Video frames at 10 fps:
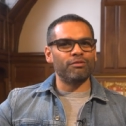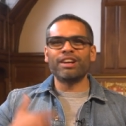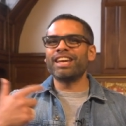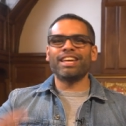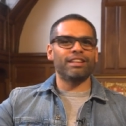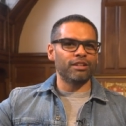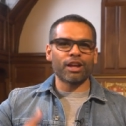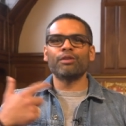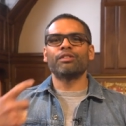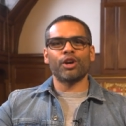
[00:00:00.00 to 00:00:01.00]
re, you
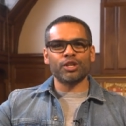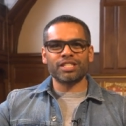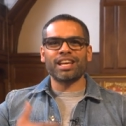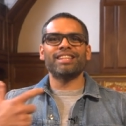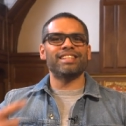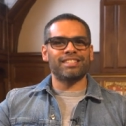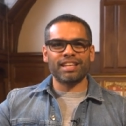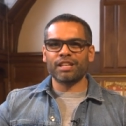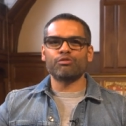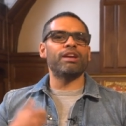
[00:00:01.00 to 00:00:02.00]
know, gurgitating these
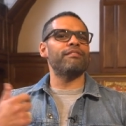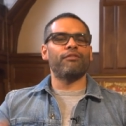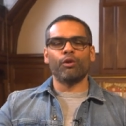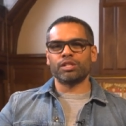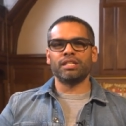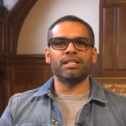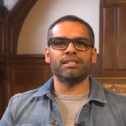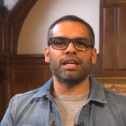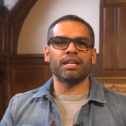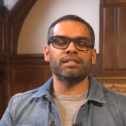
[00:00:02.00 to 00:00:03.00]
things, reinforcing these
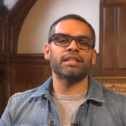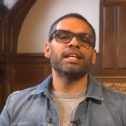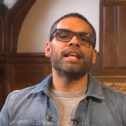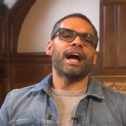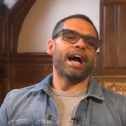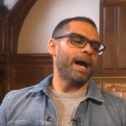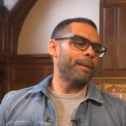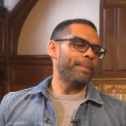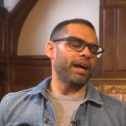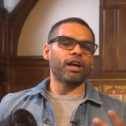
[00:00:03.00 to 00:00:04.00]
things,
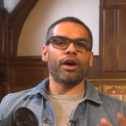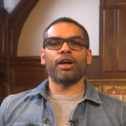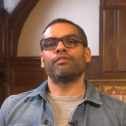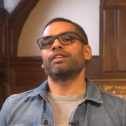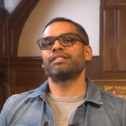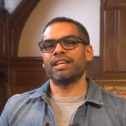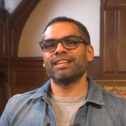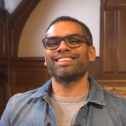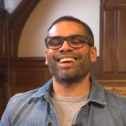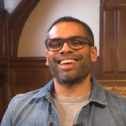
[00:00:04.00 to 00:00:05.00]
um, and going over these
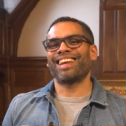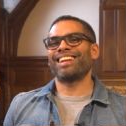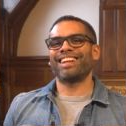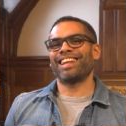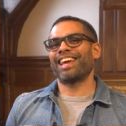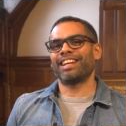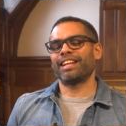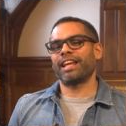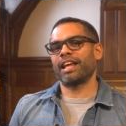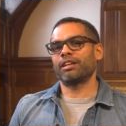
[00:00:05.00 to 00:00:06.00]
things again and again
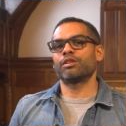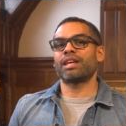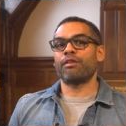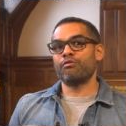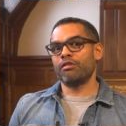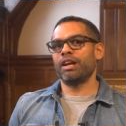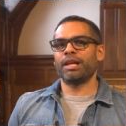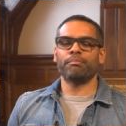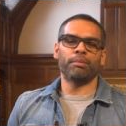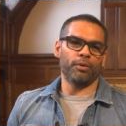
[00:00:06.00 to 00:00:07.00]
and again because they're
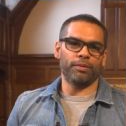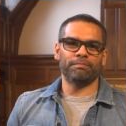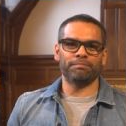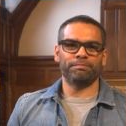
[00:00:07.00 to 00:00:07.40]
really important.